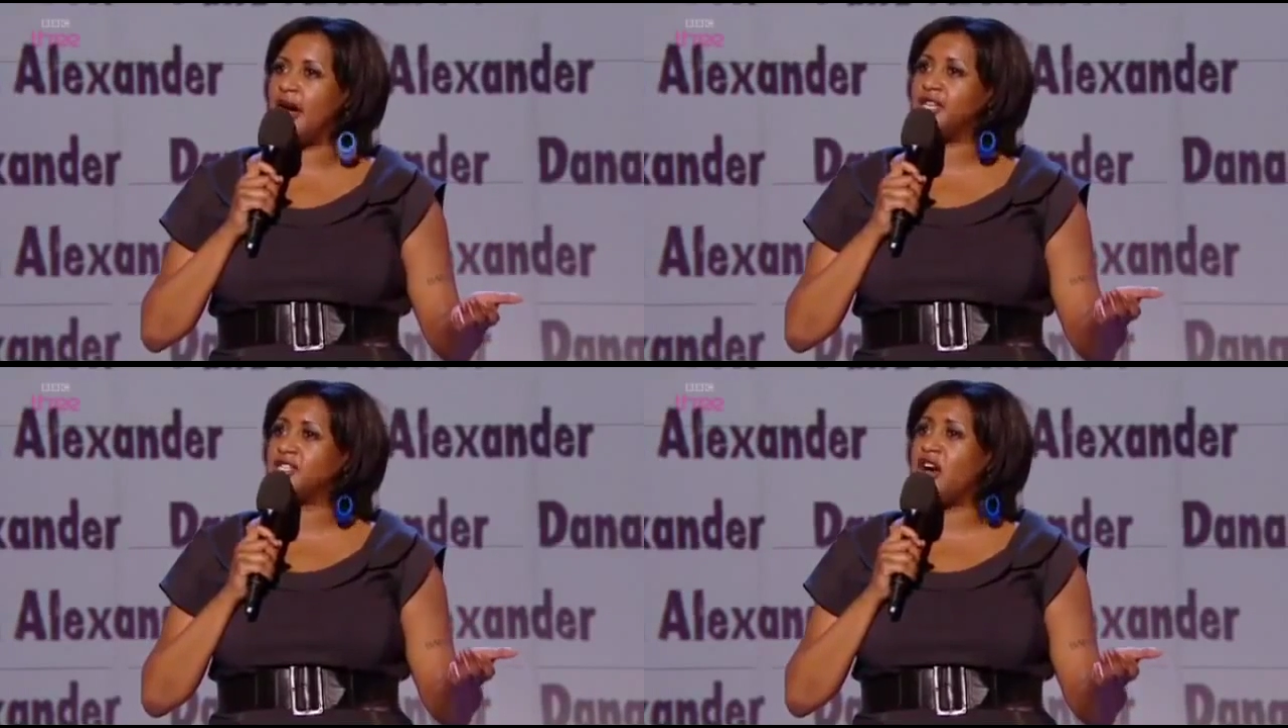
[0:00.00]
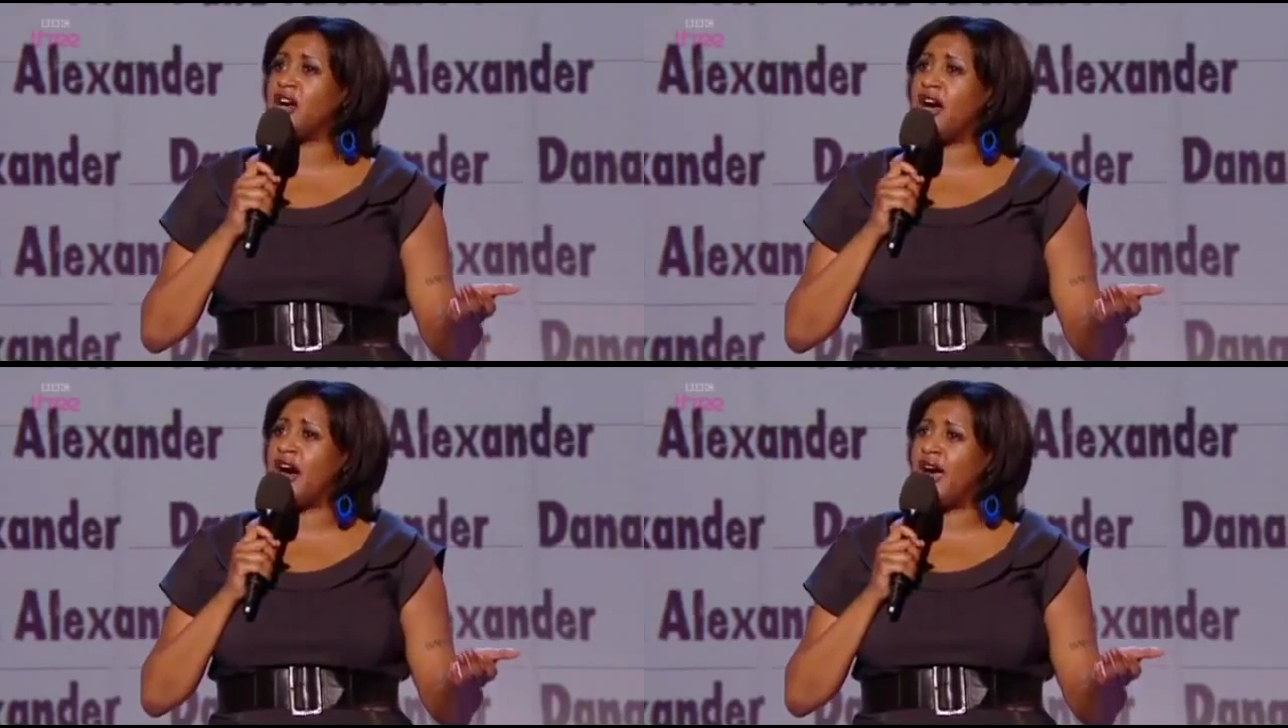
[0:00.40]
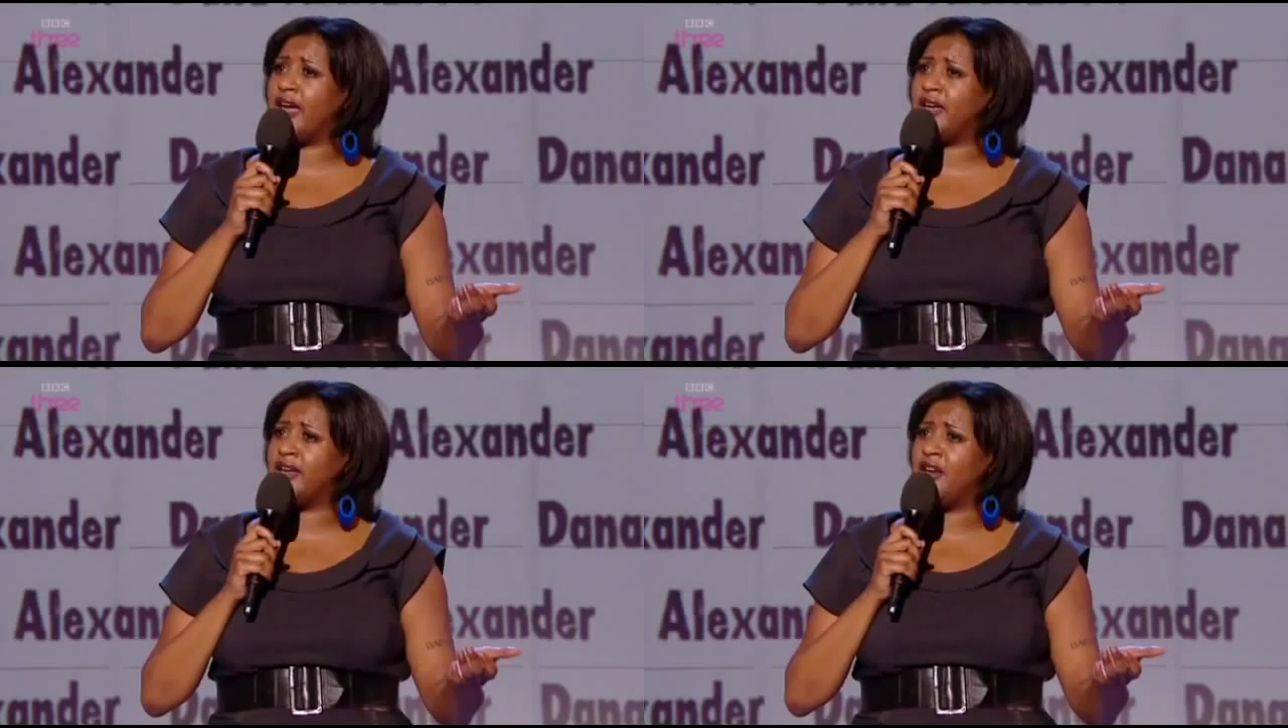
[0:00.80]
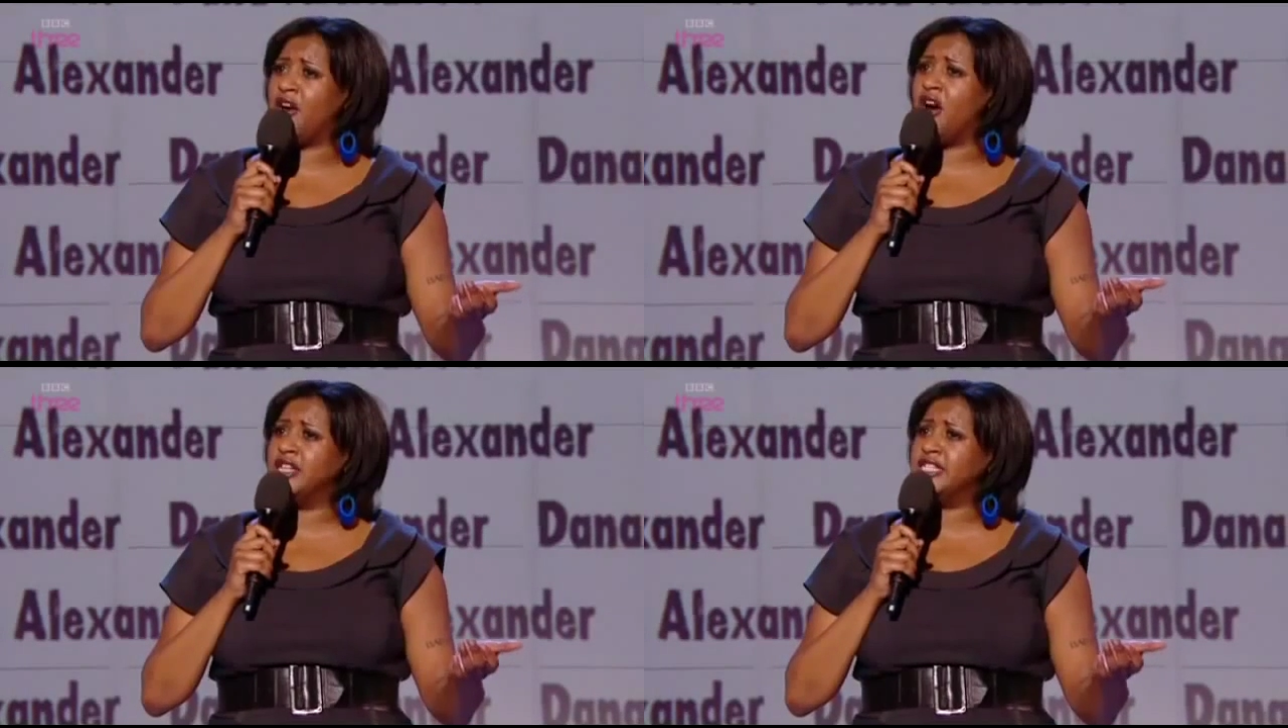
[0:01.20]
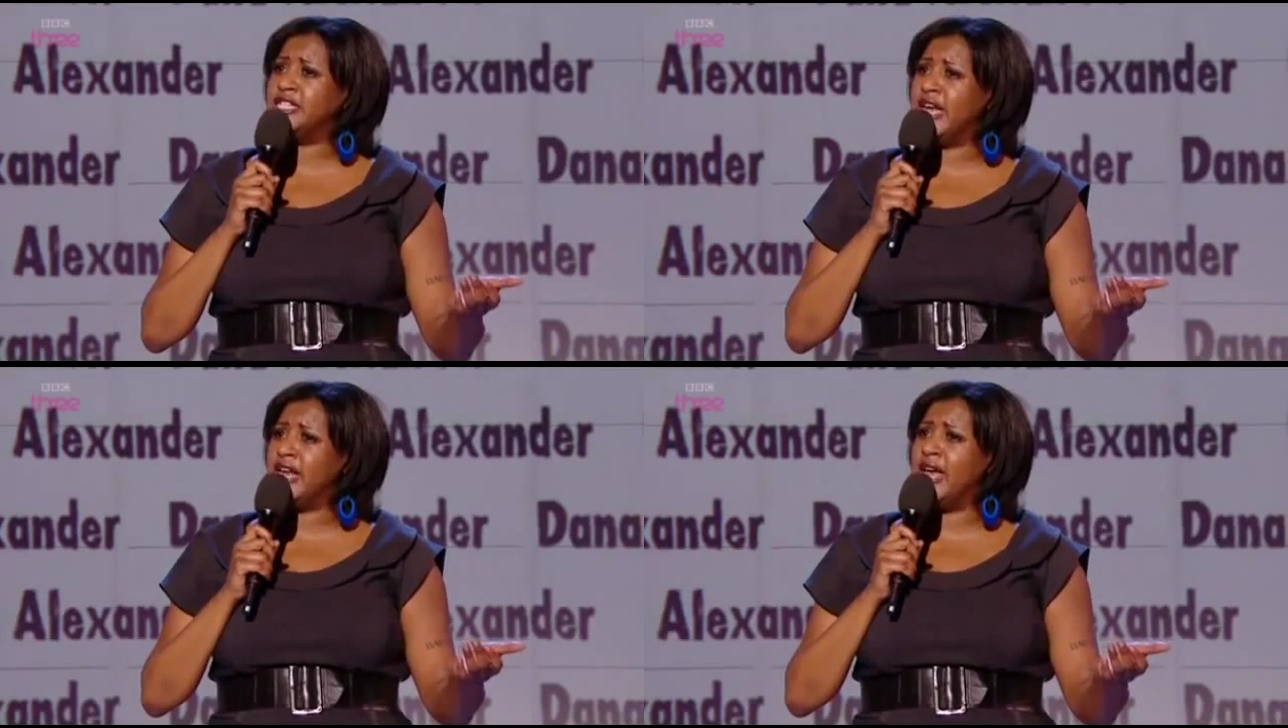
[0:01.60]
I saw a guy on
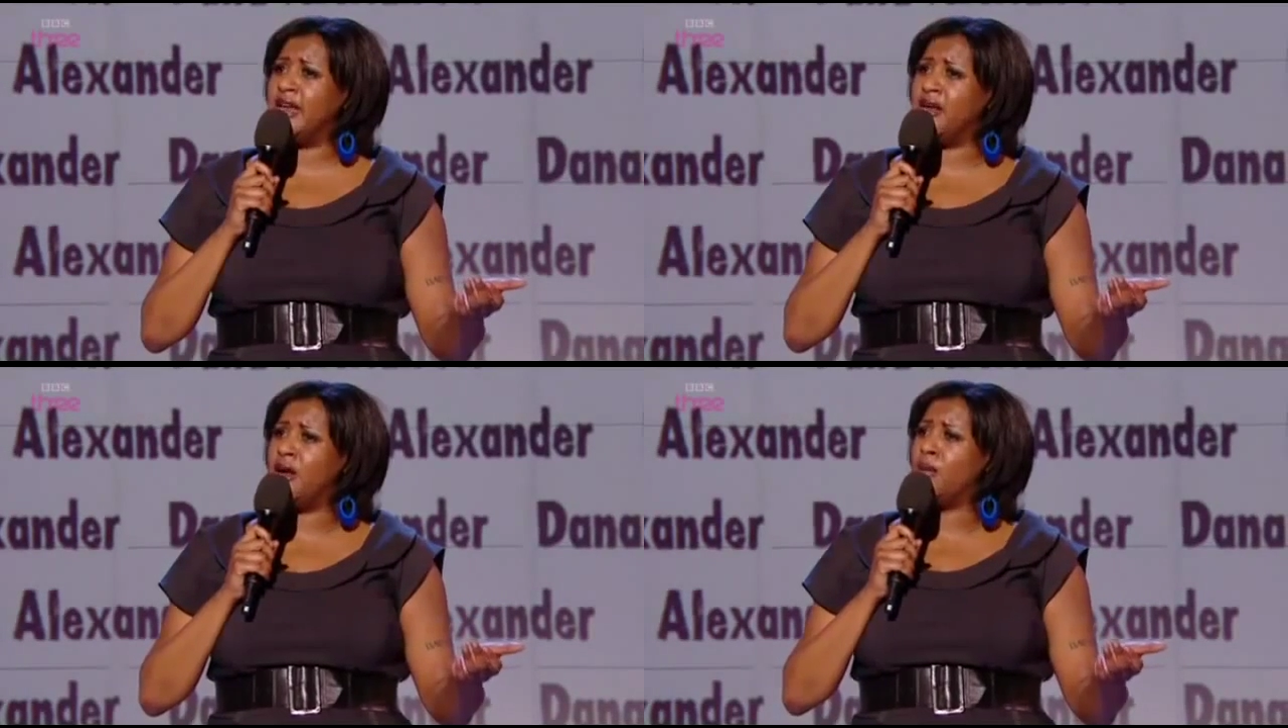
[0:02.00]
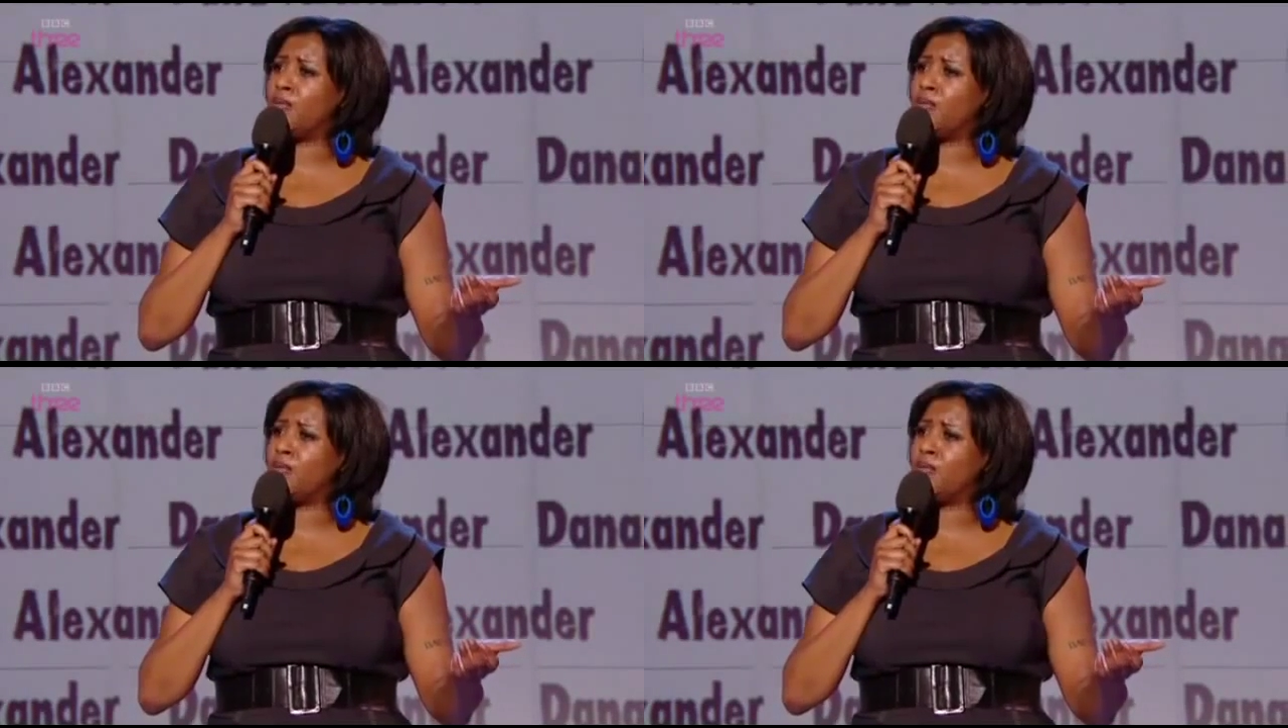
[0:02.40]
CNN